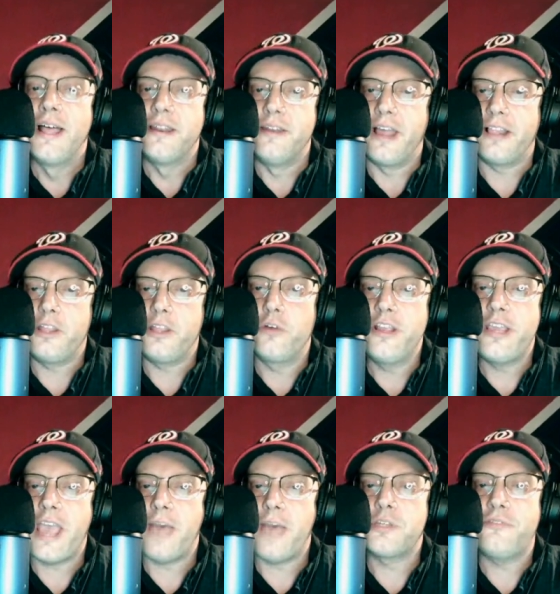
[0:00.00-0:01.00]
nightly
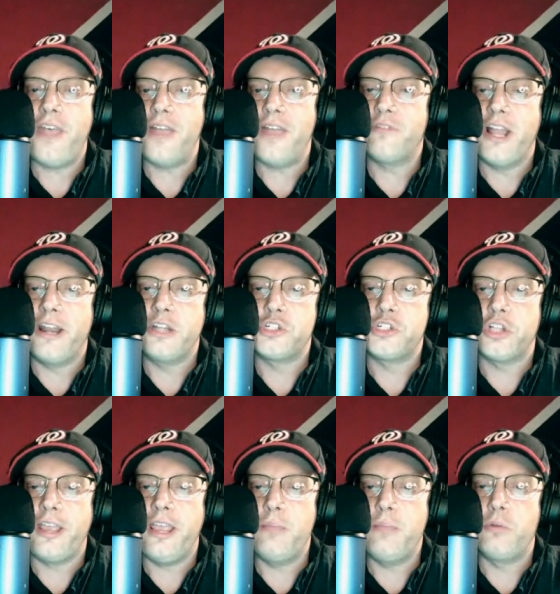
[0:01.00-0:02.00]
recaps of every NHL
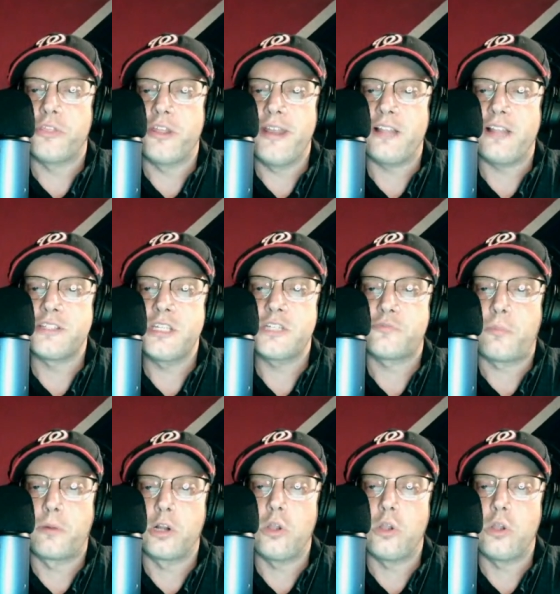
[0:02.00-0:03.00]
game with analysis from
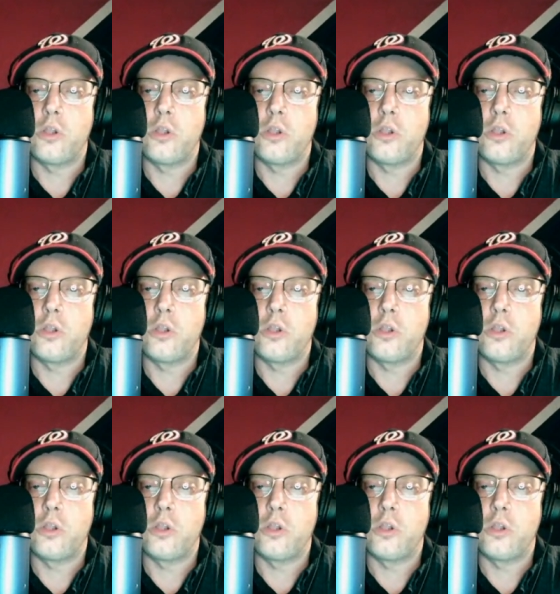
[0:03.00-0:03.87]
our local experts,